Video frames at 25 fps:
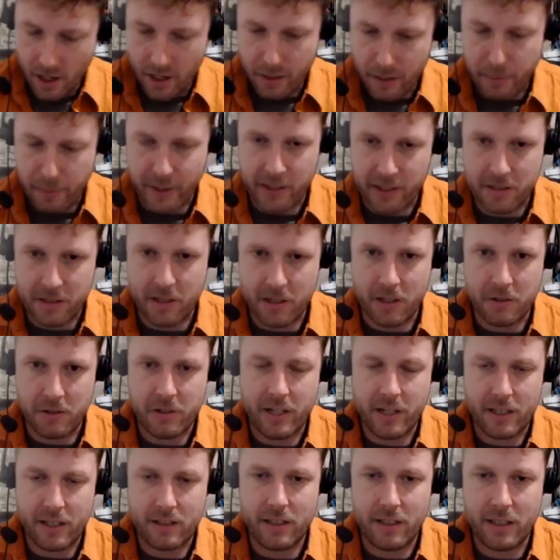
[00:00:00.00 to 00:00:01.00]
price
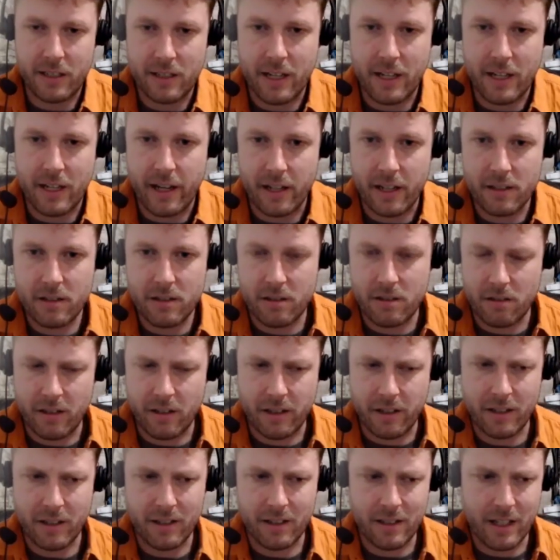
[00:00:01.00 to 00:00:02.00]
contract like that. So I
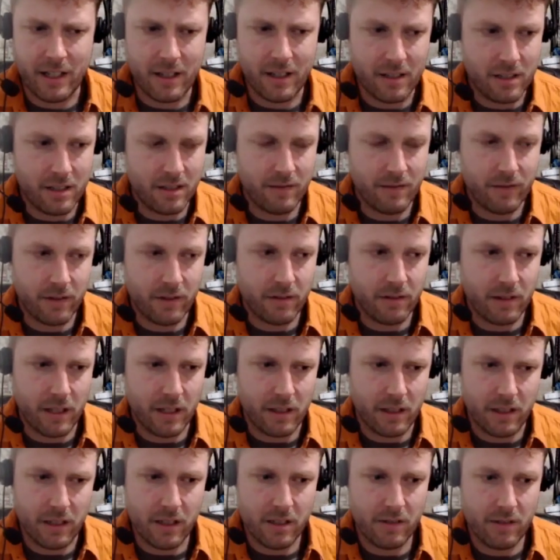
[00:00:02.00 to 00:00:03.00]
think that's for
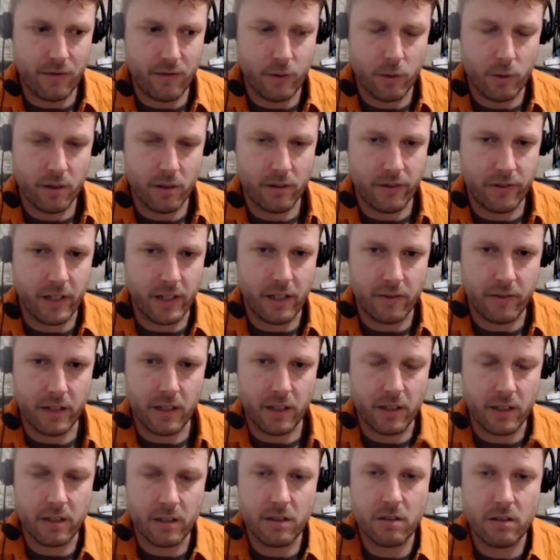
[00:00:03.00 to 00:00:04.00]
at least 4 or 5
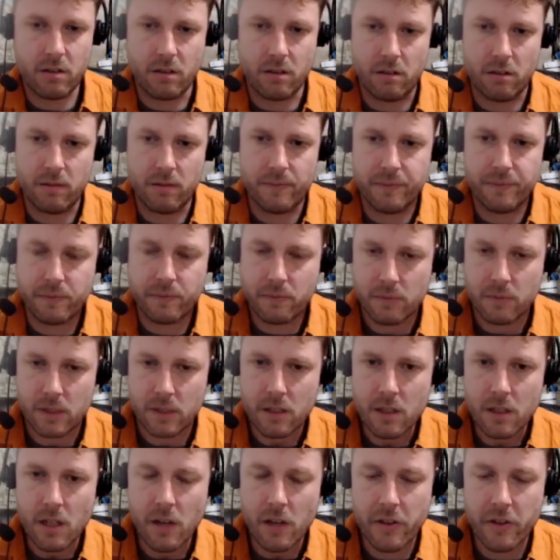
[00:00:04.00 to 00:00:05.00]
years. So
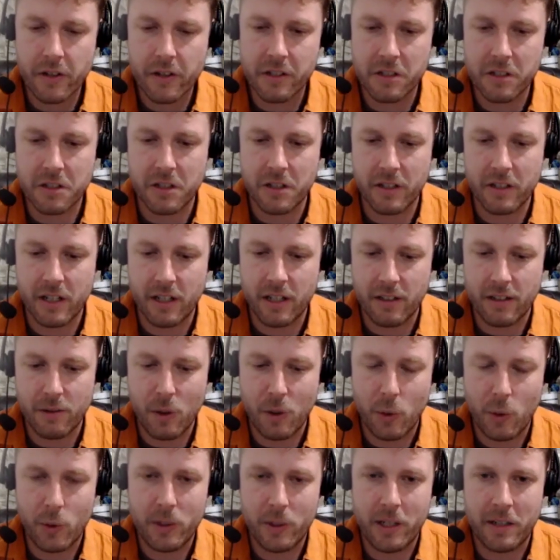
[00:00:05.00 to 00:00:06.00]
they're just going to
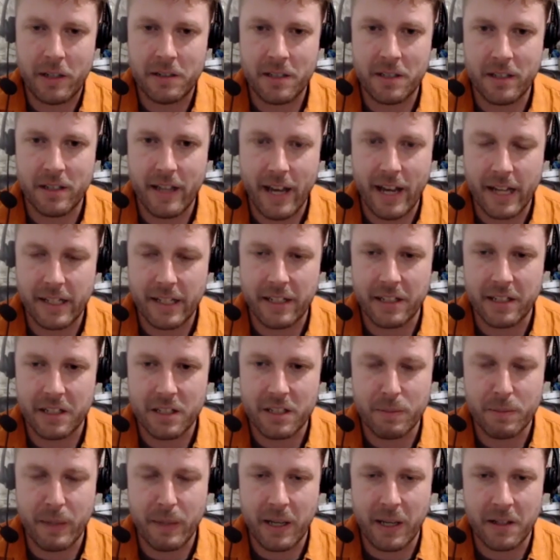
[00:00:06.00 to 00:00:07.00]
hold on to that and
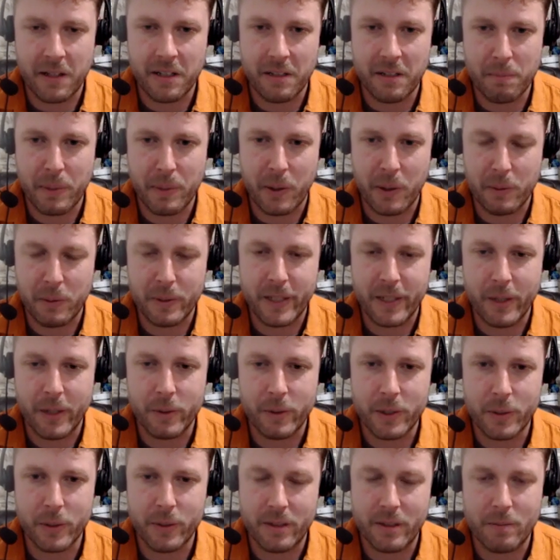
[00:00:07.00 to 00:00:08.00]
expand it probably out
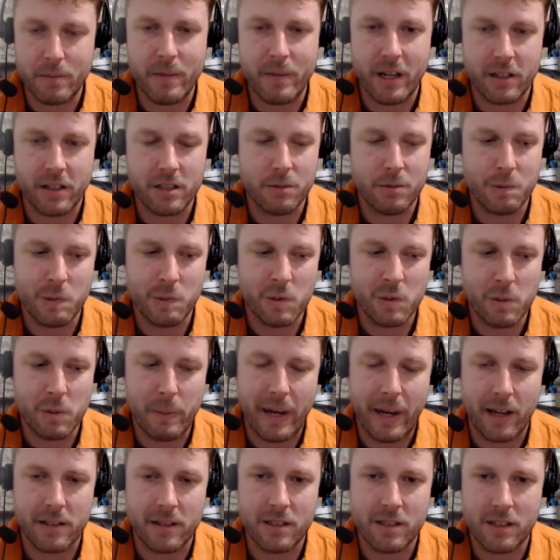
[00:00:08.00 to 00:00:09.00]
to its maximum
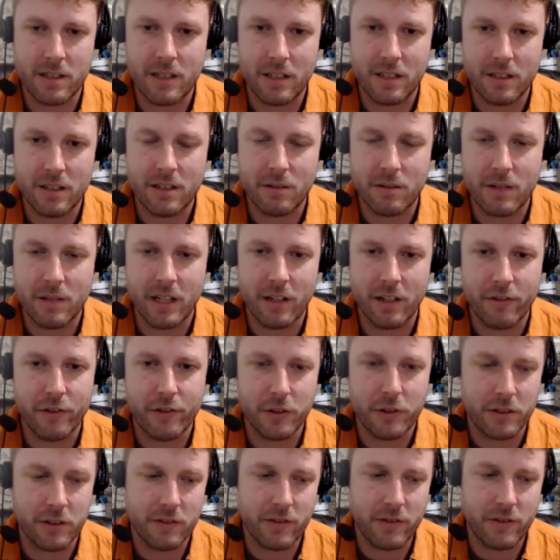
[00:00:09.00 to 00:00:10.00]
capacity to take
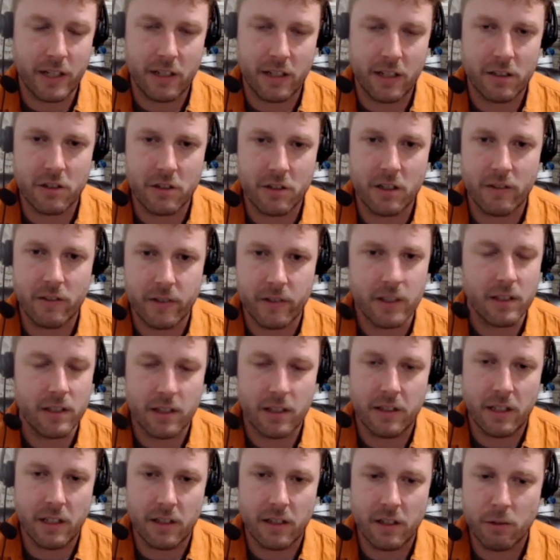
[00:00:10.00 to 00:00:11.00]
full advantage of it. And
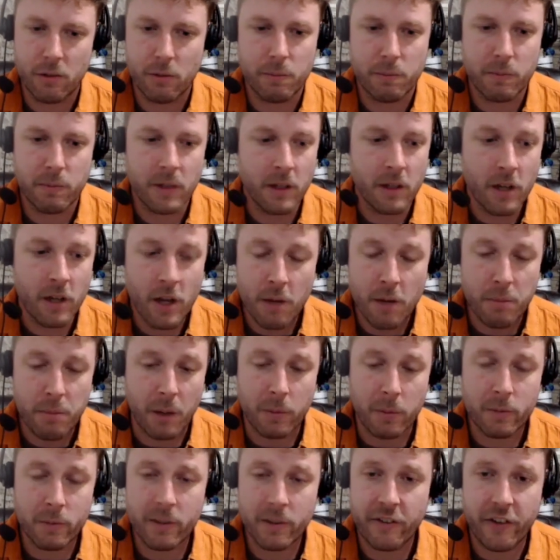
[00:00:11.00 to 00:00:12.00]
then they'll
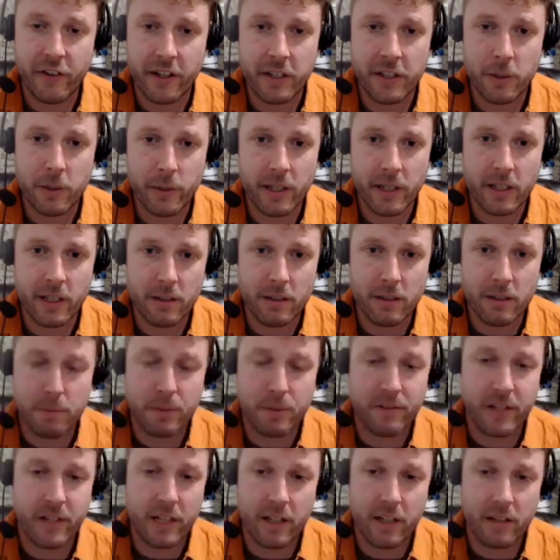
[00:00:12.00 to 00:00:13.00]
probably find a way to
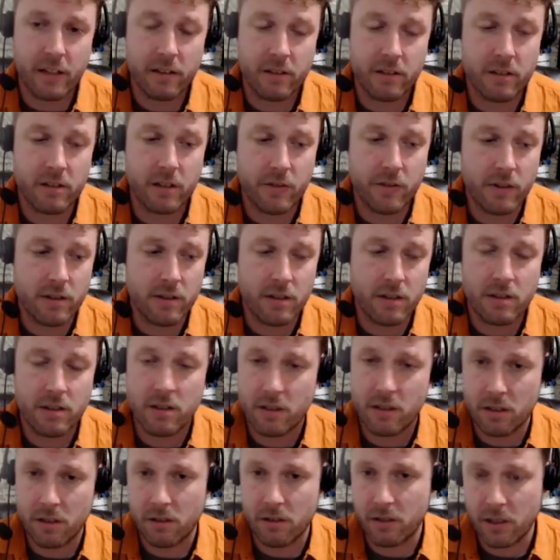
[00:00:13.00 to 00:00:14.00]
provide other services to the
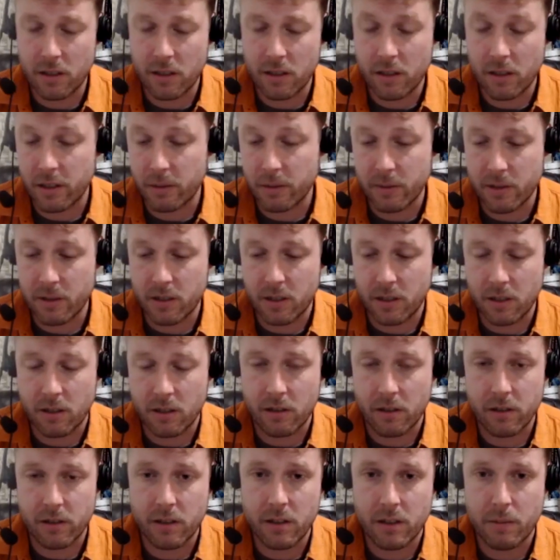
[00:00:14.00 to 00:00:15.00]
grid, like we're seeing
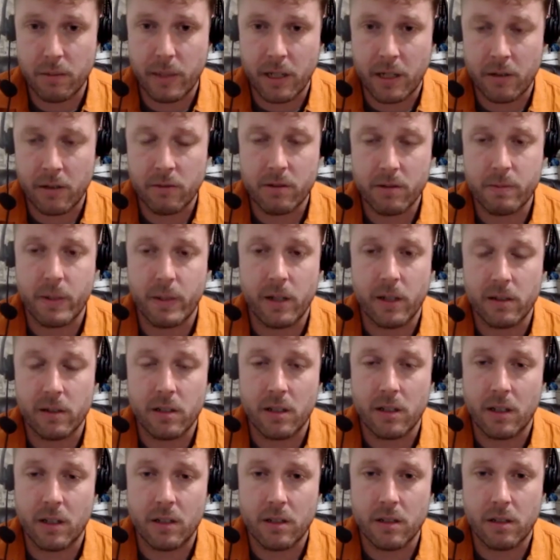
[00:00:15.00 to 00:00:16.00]
all the demand response
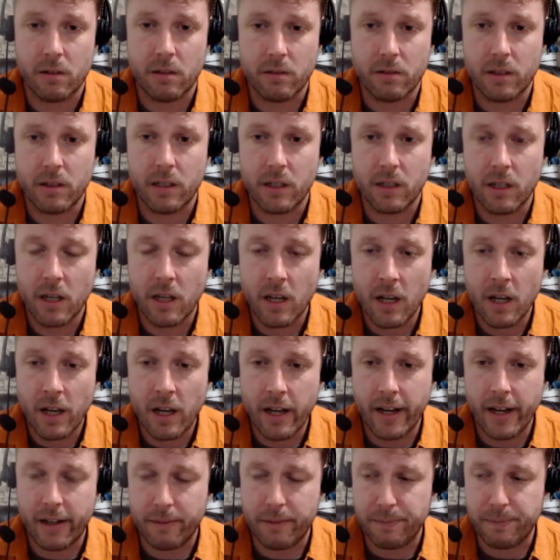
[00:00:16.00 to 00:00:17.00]
and ancillary
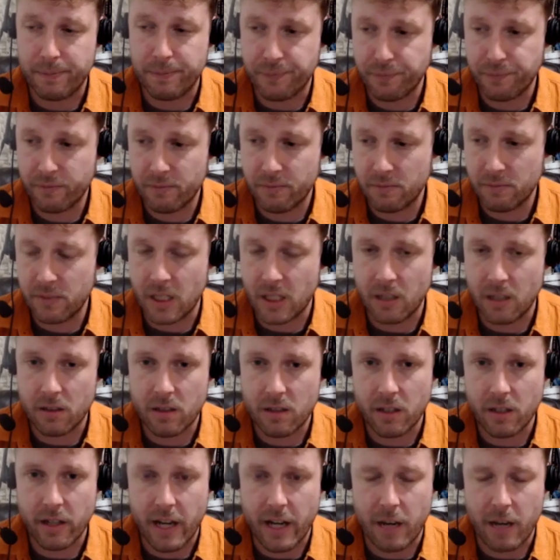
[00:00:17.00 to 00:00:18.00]
things that
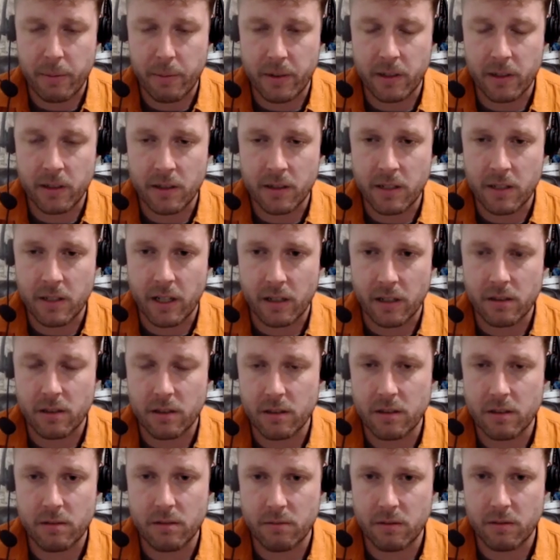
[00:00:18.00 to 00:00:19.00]
are happening in
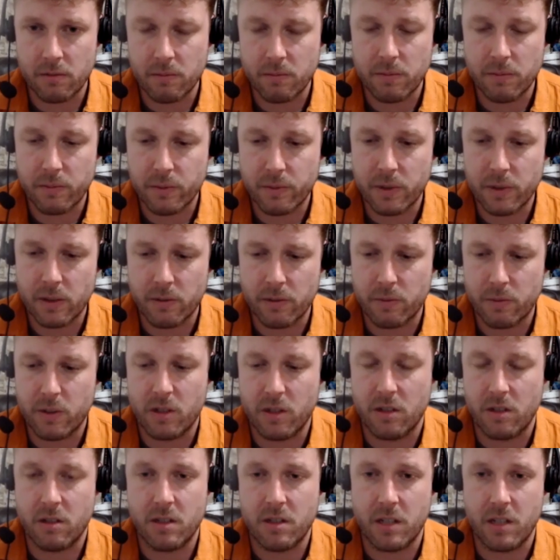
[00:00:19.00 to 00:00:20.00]
Texas,
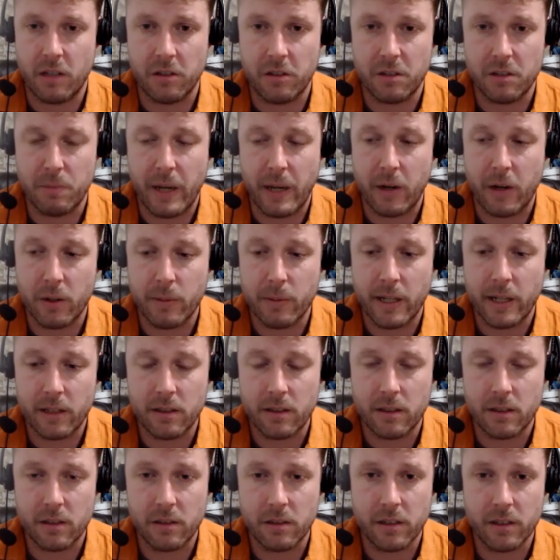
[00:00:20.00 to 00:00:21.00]
just selling power back to
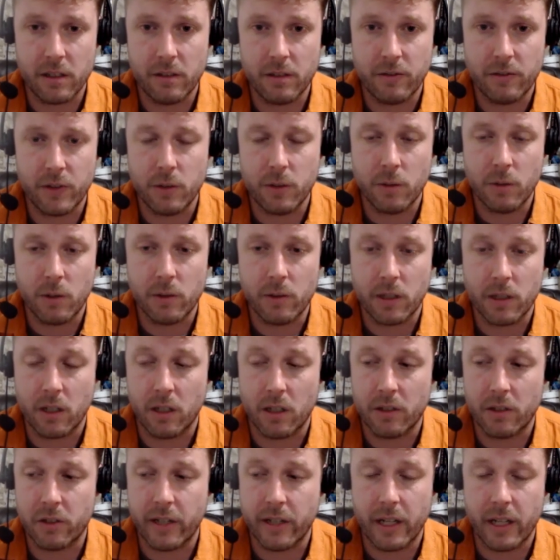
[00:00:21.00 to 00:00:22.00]
the grid if you own a
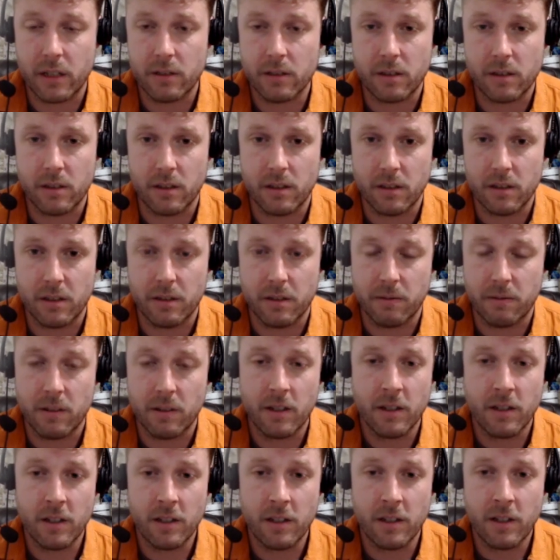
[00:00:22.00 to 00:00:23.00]
contract.
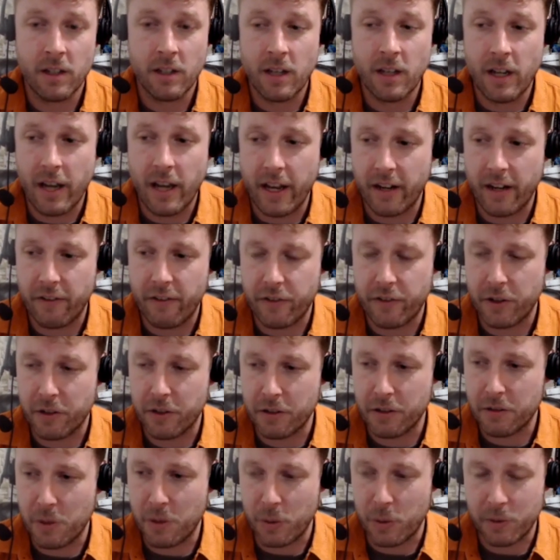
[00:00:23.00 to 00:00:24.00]
And if your
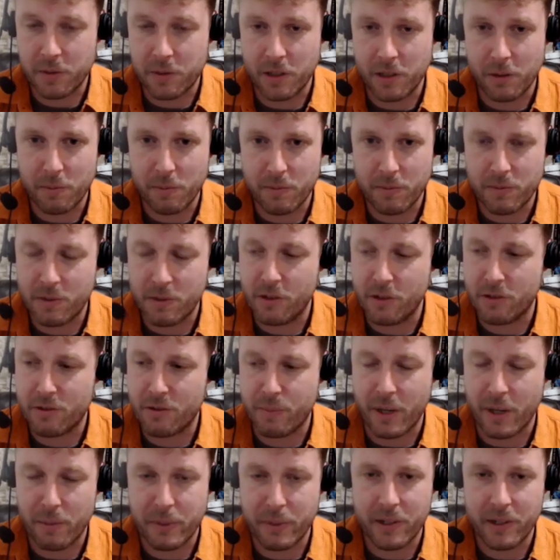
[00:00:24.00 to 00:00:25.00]
wholesale, your
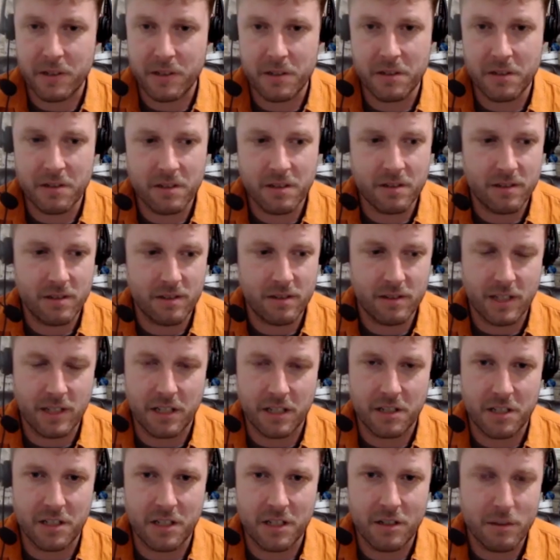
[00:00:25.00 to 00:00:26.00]
spot prices
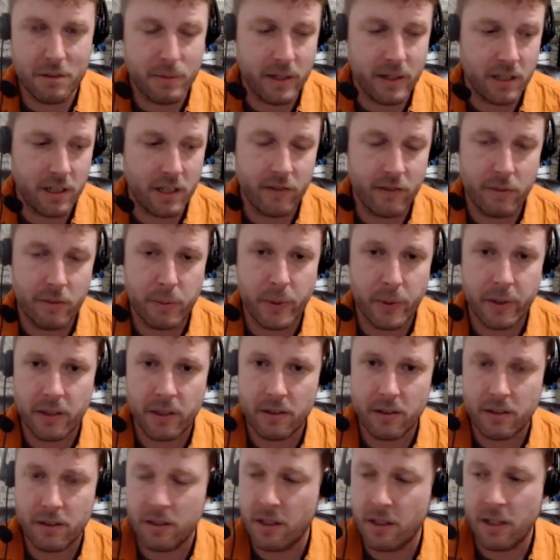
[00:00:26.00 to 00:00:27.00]
exceed your break-even point,
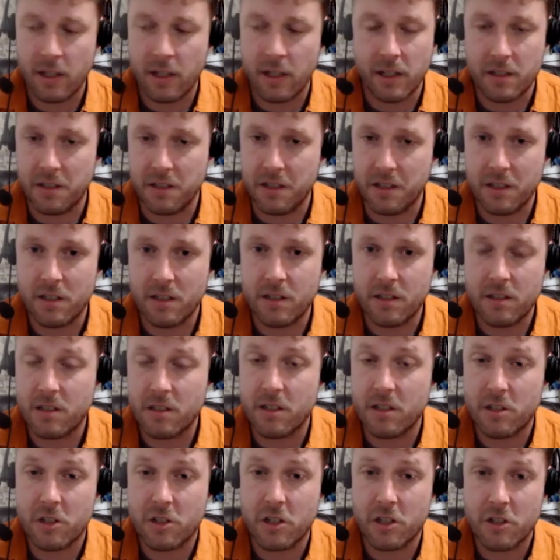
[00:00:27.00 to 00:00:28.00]
it's an easy
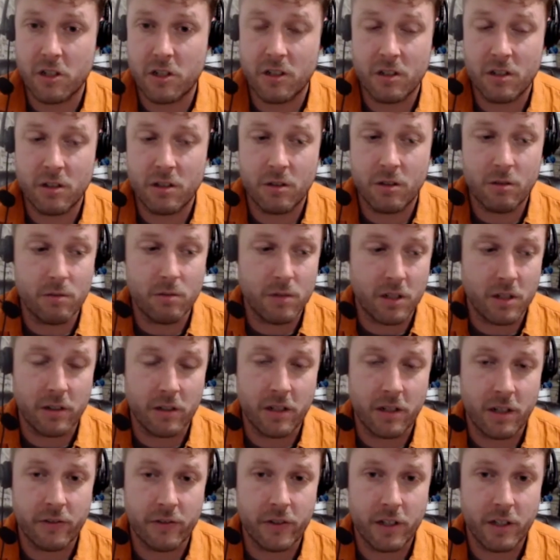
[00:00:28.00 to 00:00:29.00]
decision to turn
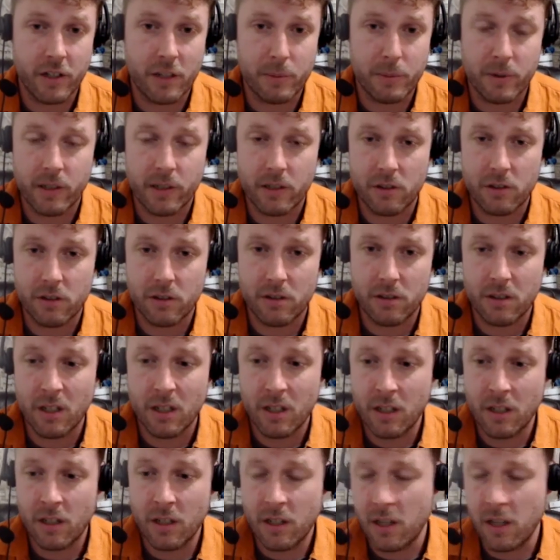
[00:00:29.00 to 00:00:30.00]
off your operation
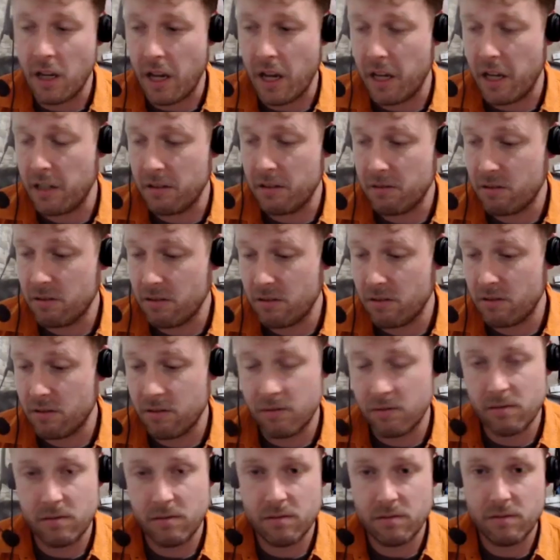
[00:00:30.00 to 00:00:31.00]
and
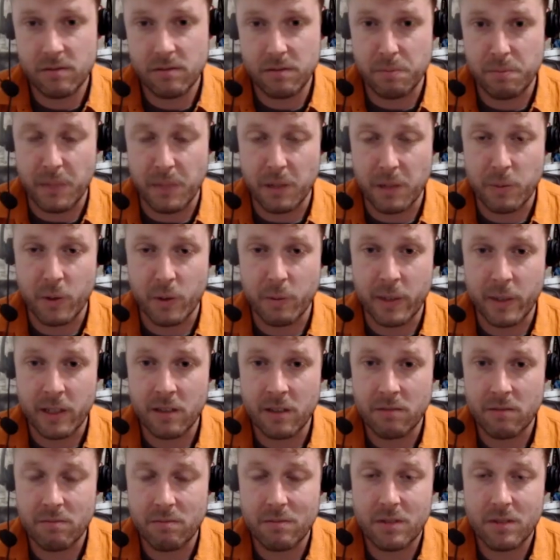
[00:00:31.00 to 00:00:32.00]
make more money
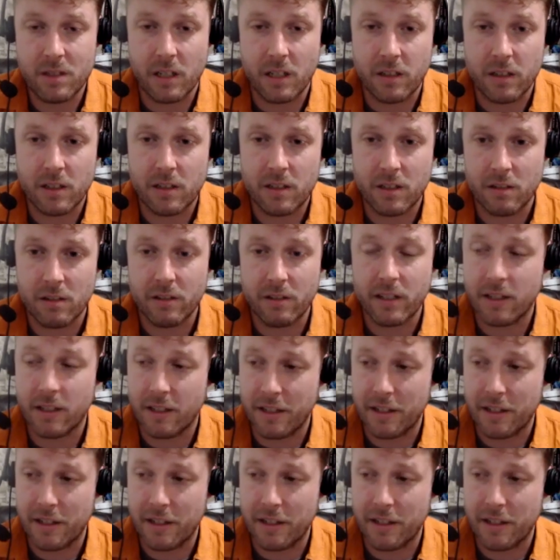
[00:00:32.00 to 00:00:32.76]
selling it to the grid.